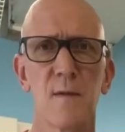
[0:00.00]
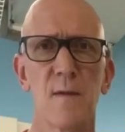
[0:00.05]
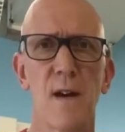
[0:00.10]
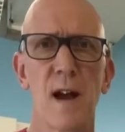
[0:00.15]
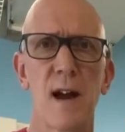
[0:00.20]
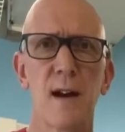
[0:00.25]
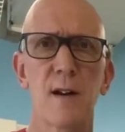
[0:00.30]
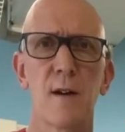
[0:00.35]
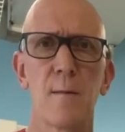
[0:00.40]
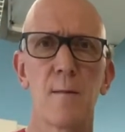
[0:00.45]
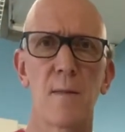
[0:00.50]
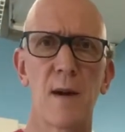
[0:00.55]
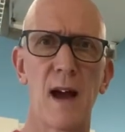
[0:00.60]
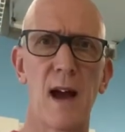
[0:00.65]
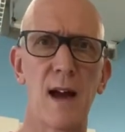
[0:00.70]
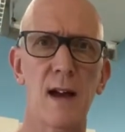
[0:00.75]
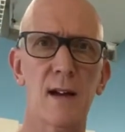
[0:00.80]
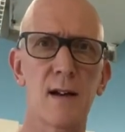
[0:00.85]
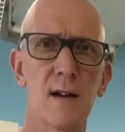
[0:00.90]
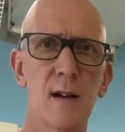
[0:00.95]
vacuum
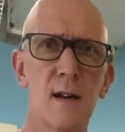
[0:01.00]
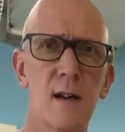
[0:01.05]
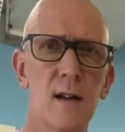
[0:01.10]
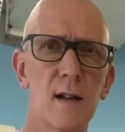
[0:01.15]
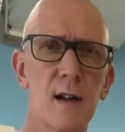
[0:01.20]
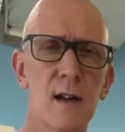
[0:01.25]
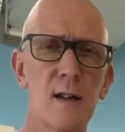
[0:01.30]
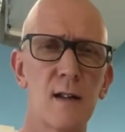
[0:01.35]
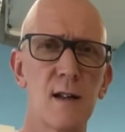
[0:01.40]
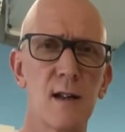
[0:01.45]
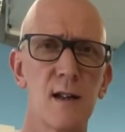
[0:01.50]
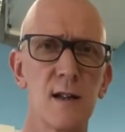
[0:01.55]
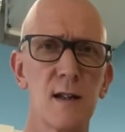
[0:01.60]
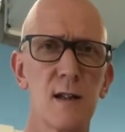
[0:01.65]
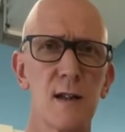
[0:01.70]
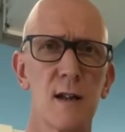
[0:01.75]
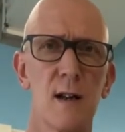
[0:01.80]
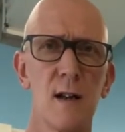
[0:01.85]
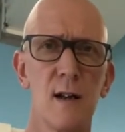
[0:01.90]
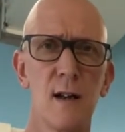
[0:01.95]
packed like
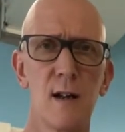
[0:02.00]
this.